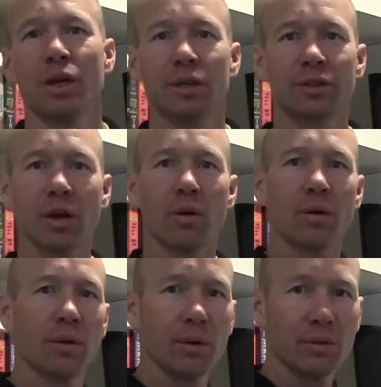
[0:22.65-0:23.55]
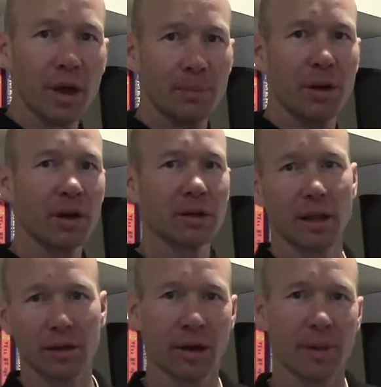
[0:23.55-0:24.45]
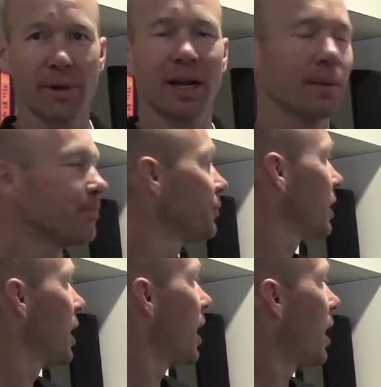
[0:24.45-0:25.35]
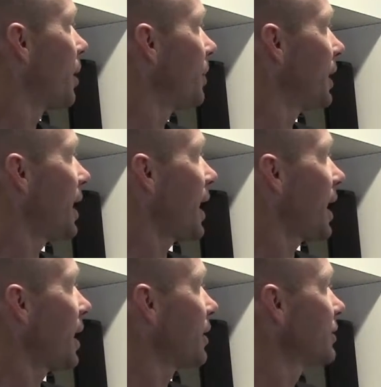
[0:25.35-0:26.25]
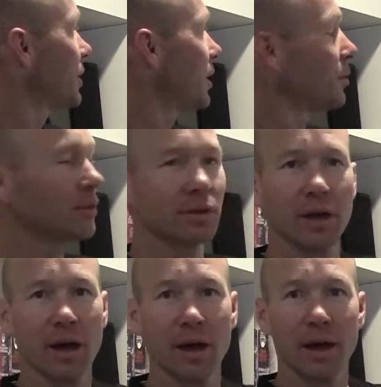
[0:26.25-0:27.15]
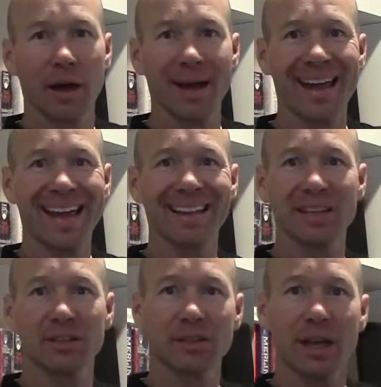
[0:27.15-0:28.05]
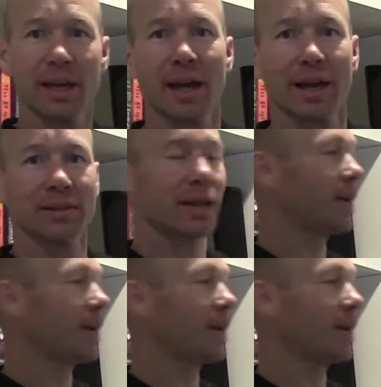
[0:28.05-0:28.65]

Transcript: So, we've got a parallelogram here. It has, let's say it has